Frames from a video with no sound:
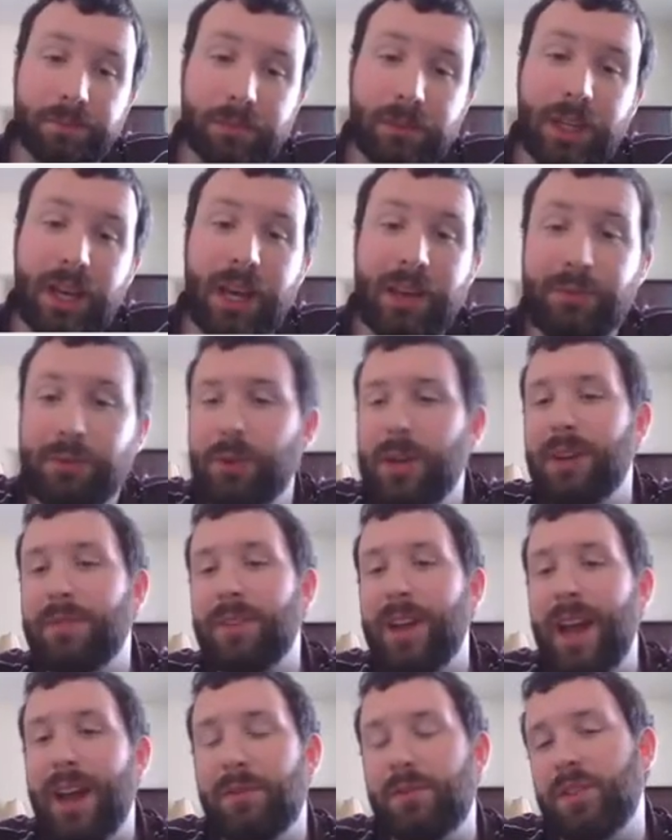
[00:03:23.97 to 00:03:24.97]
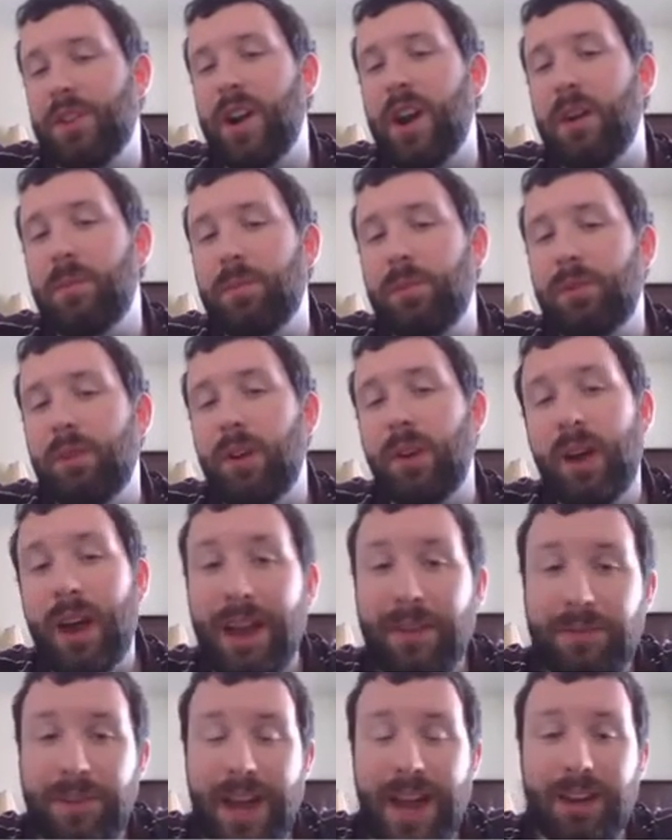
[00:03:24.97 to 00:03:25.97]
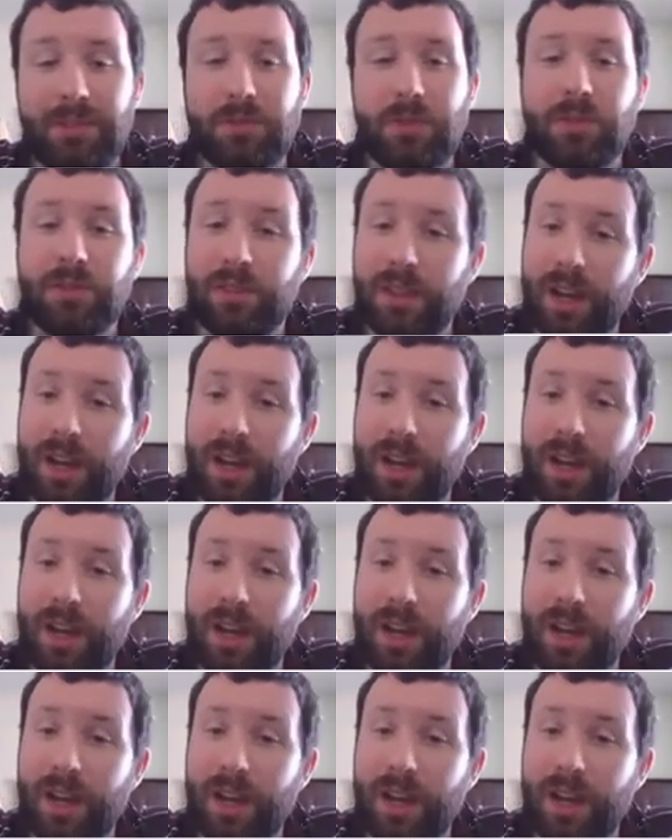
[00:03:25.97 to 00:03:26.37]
Okay. If we have F sharps or F naturals,